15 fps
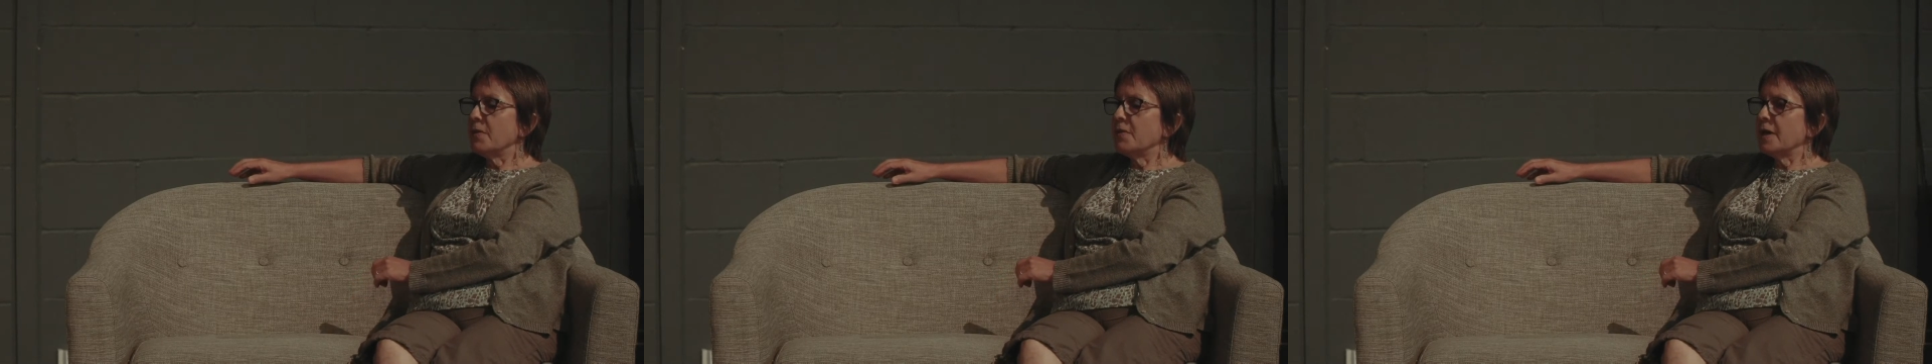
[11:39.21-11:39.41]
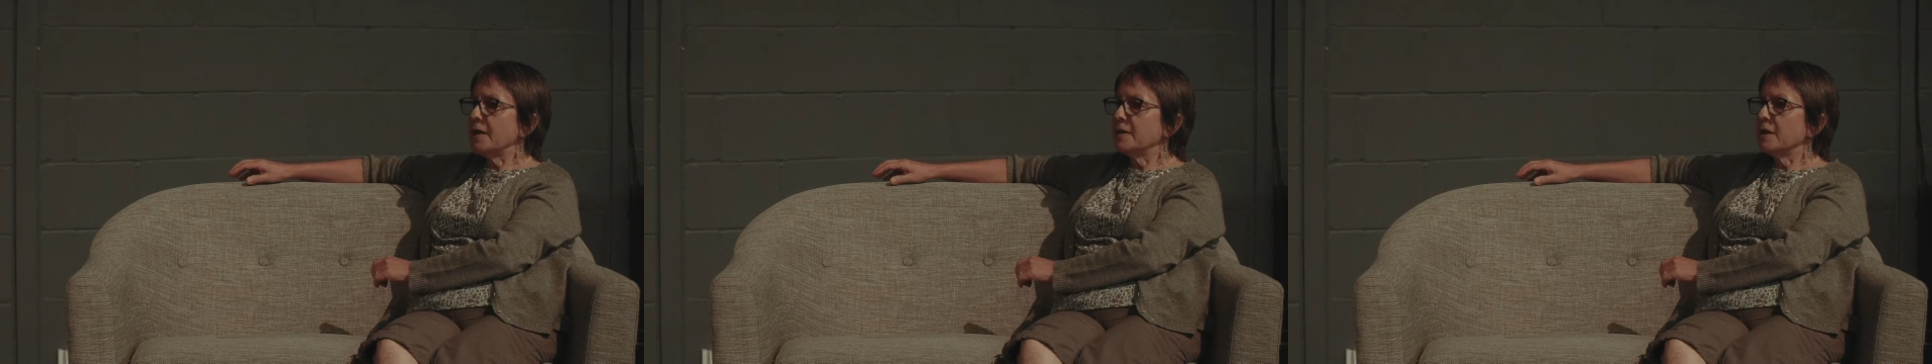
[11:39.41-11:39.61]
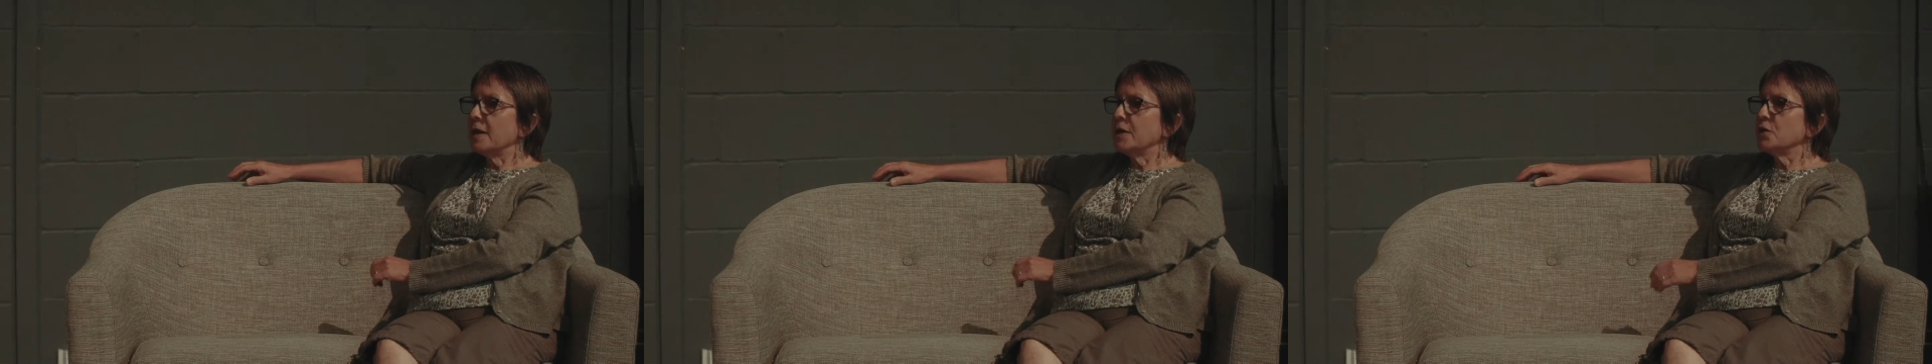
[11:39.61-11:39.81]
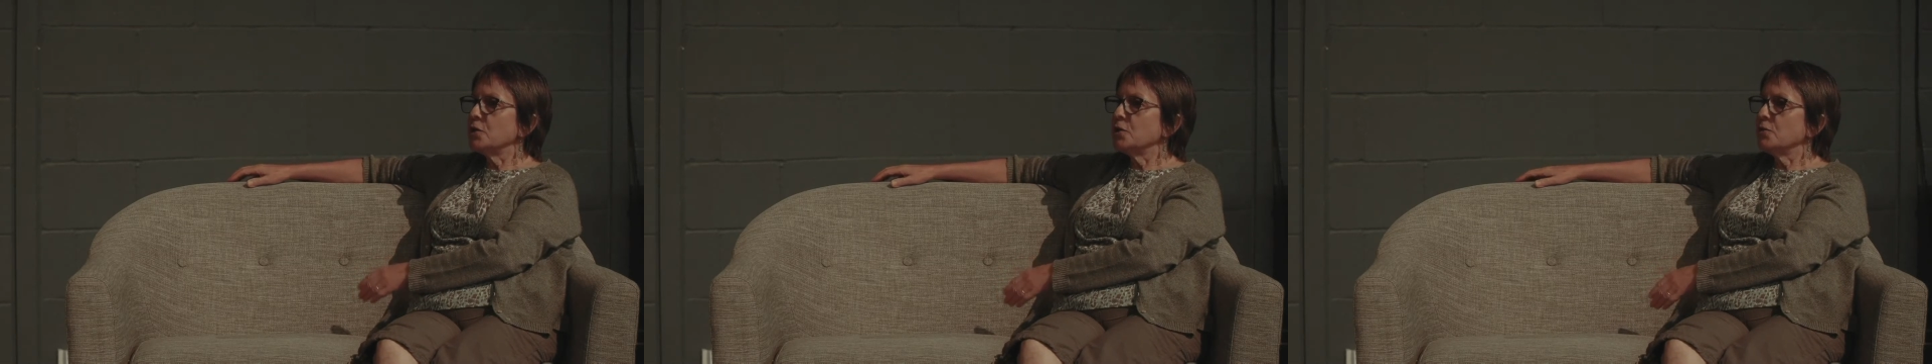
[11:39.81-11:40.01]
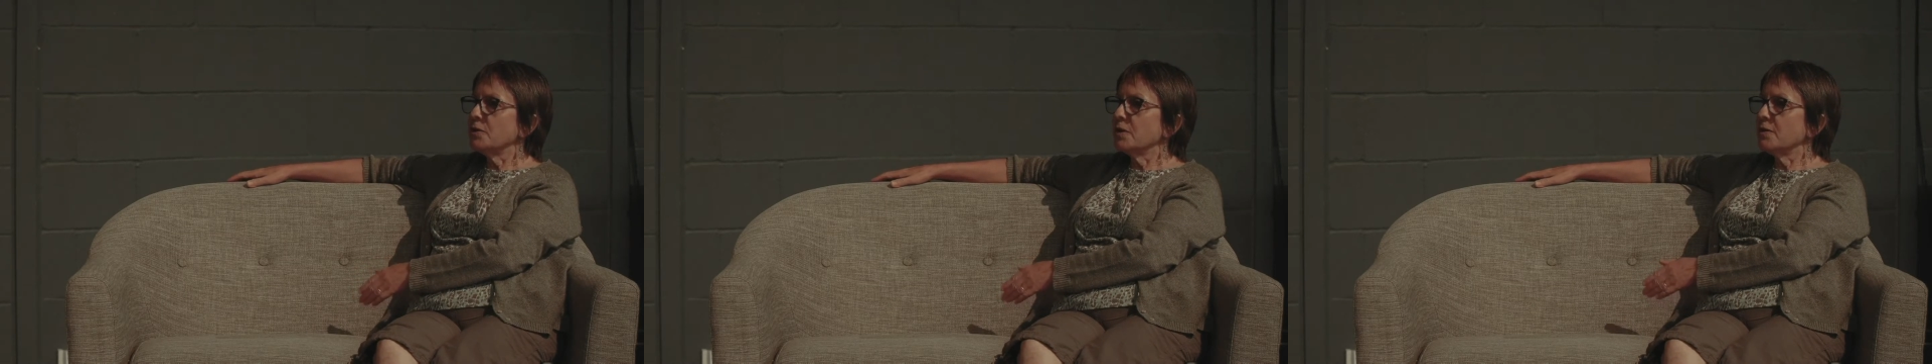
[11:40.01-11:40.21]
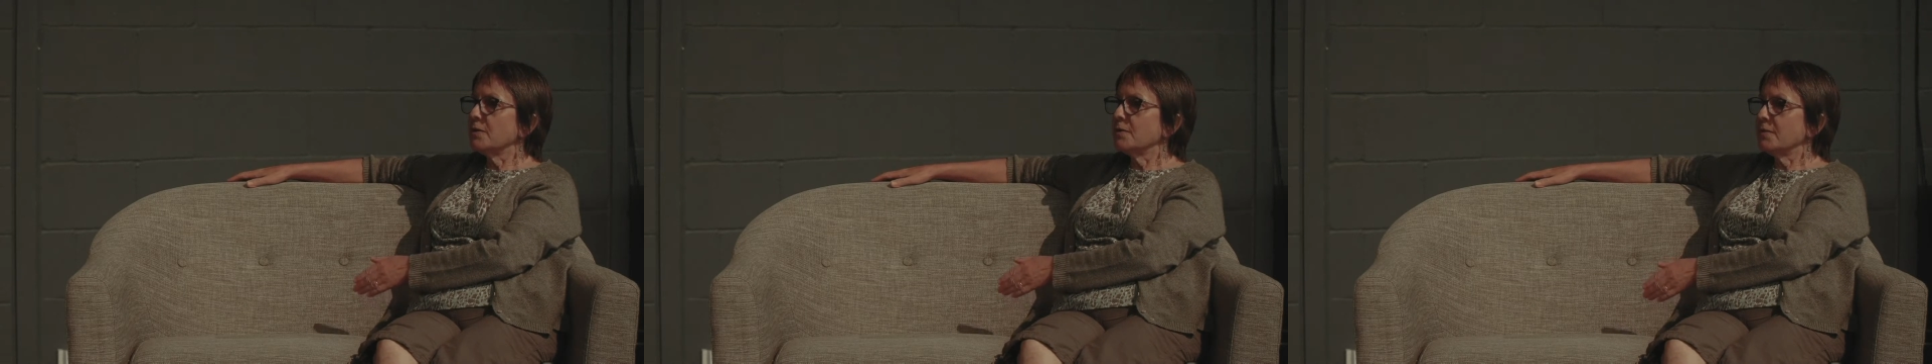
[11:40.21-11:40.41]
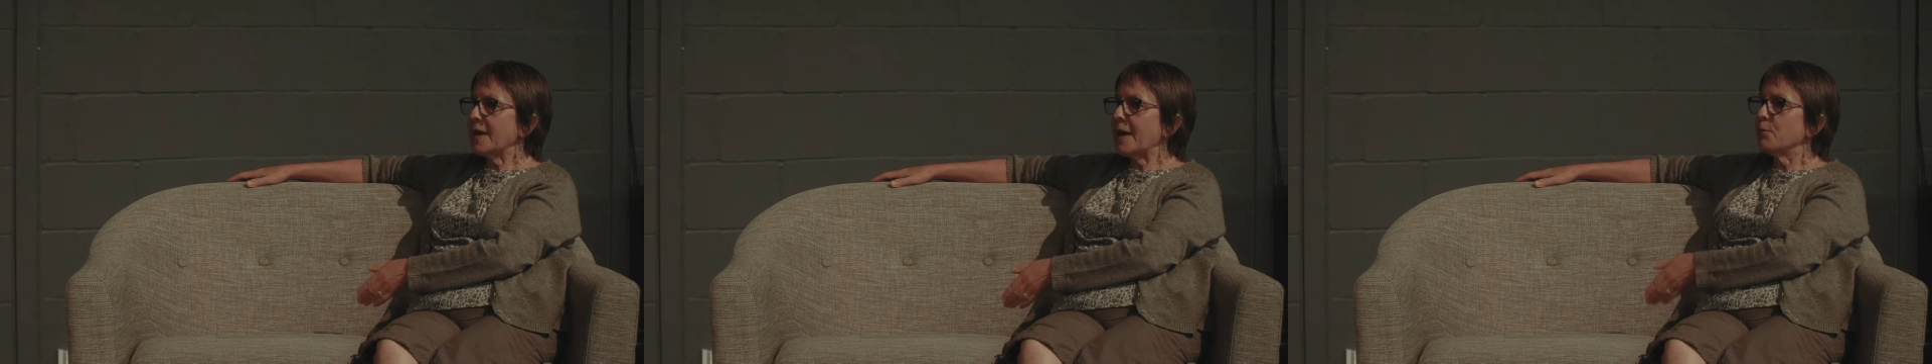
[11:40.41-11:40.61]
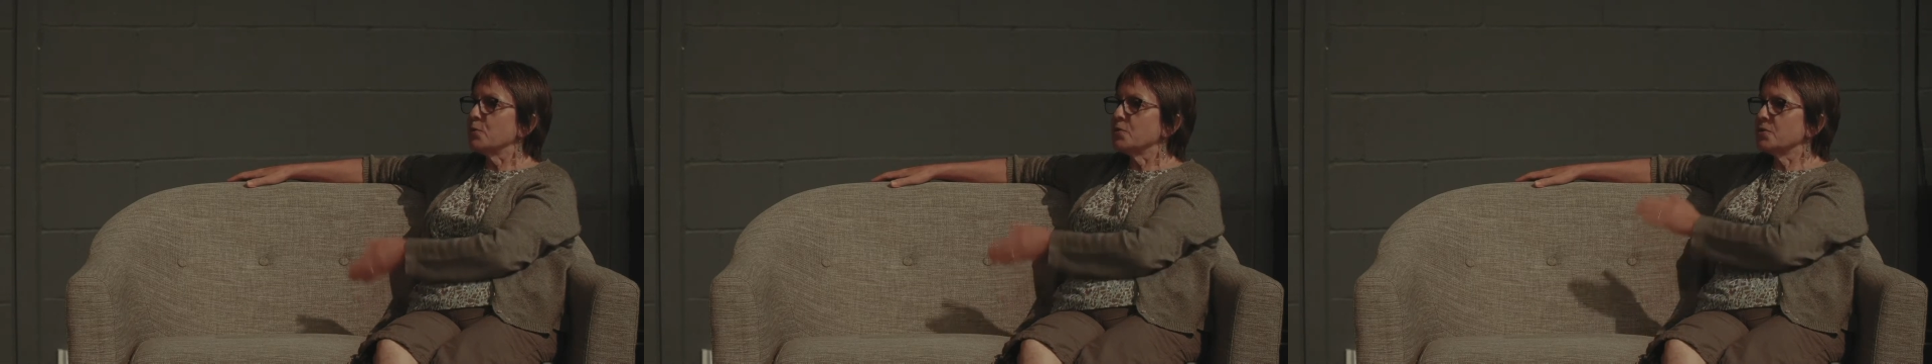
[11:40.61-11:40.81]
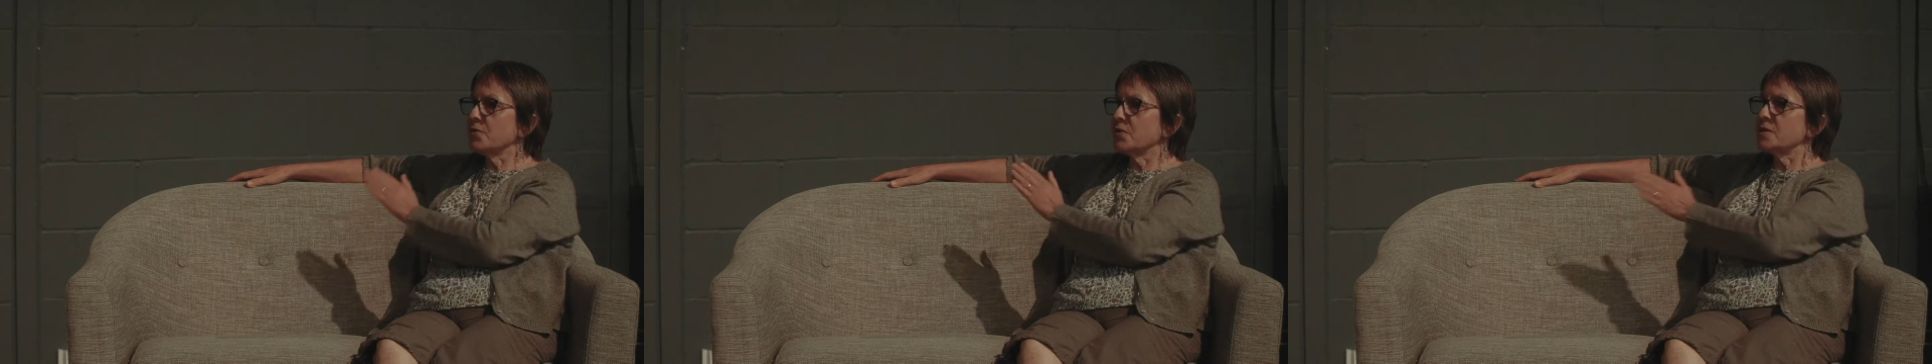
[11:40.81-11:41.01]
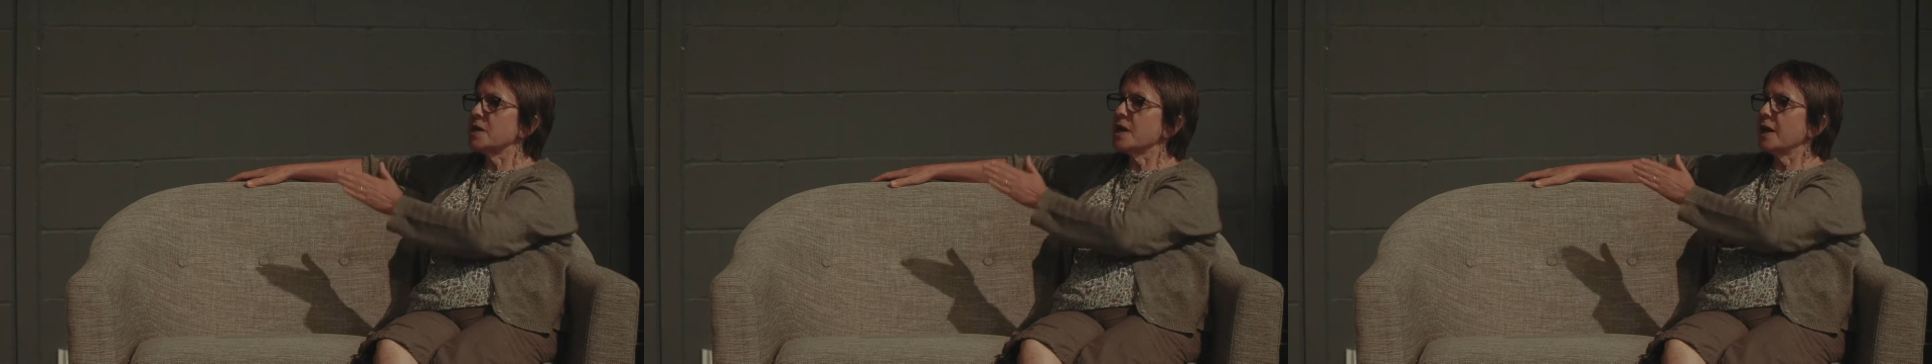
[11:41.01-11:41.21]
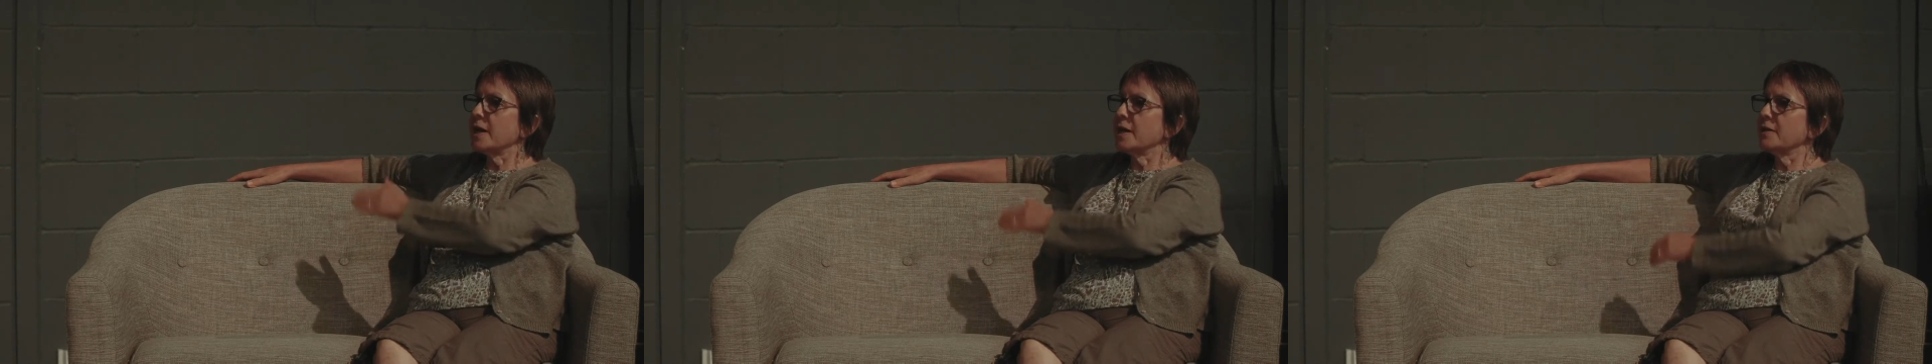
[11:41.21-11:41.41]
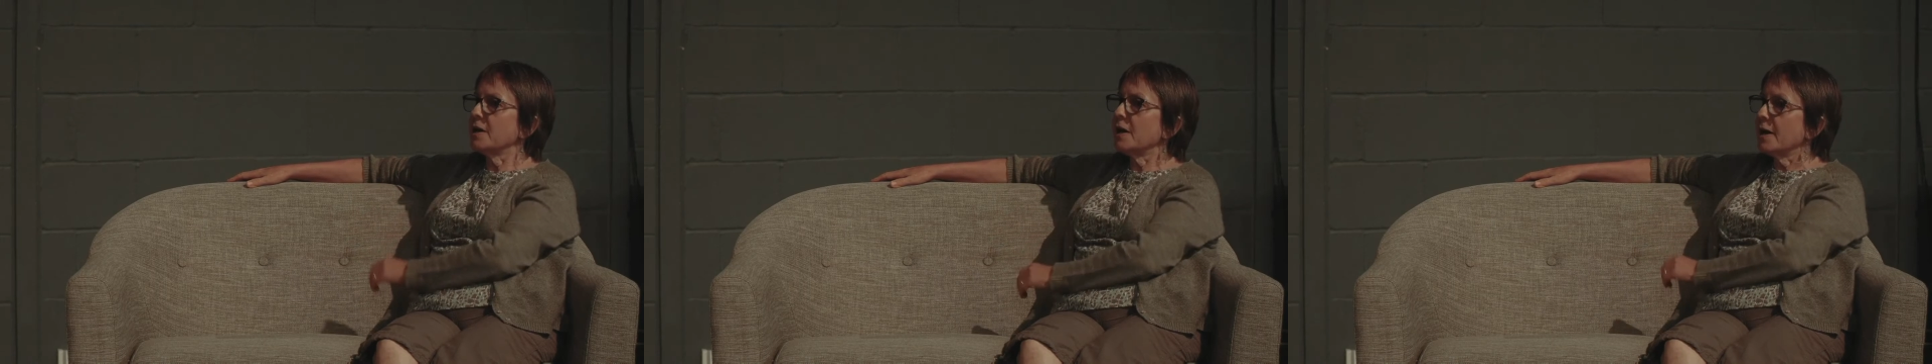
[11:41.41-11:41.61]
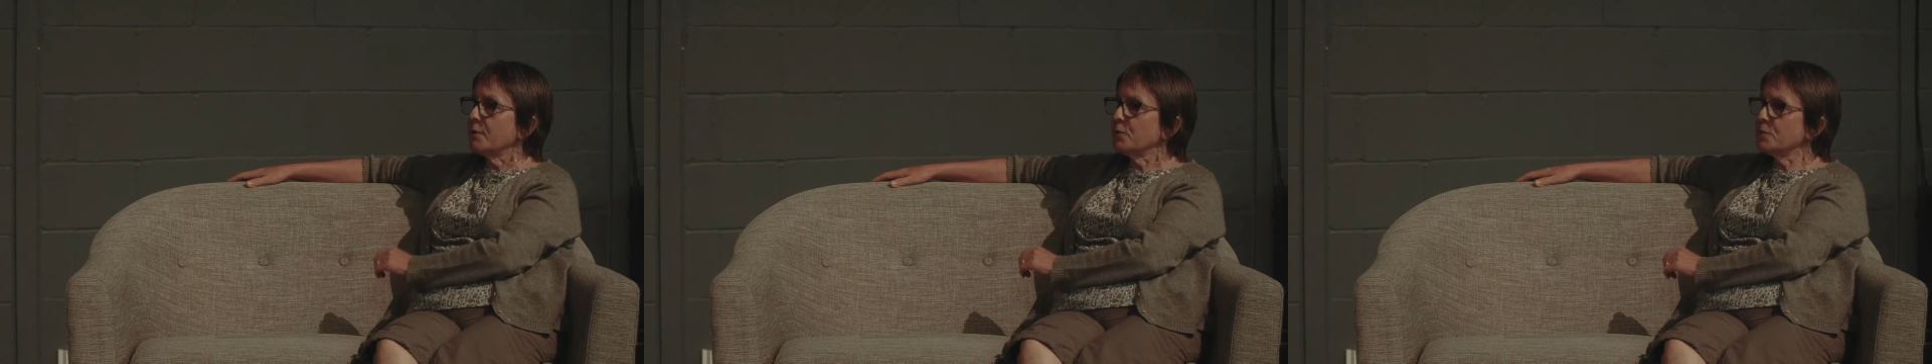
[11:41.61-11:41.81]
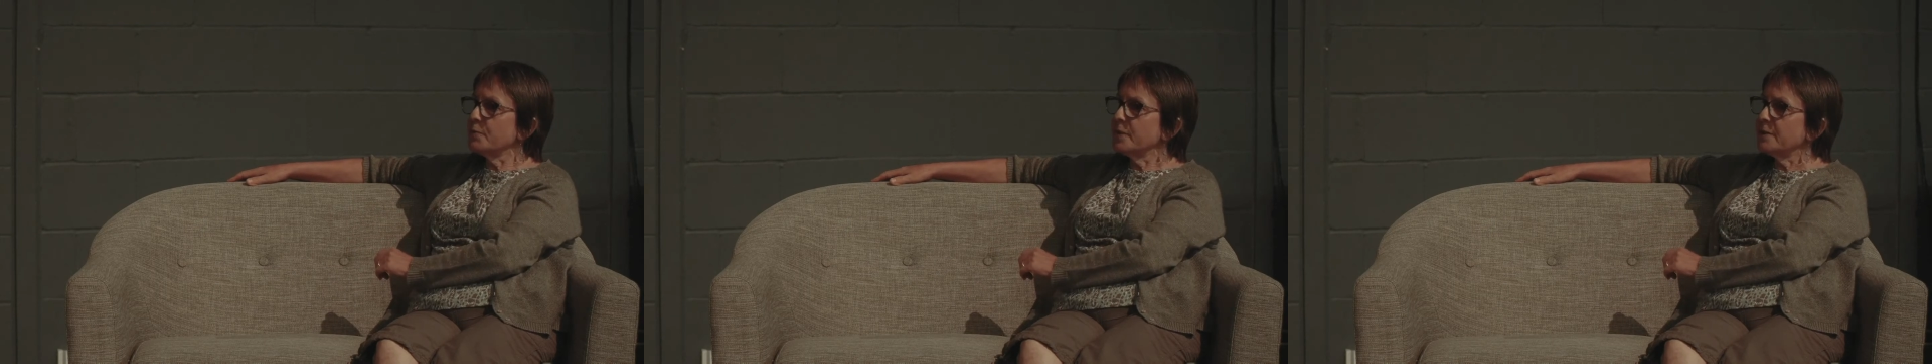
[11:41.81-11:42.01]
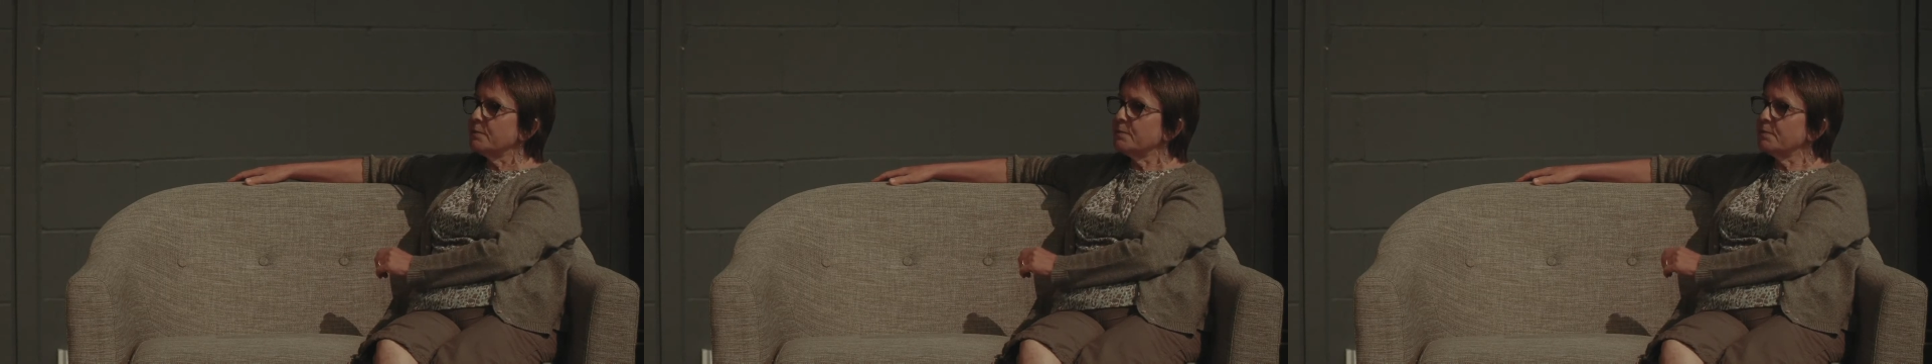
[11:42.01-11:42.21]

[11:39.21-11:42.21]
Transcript: then I knew that was the day that I would be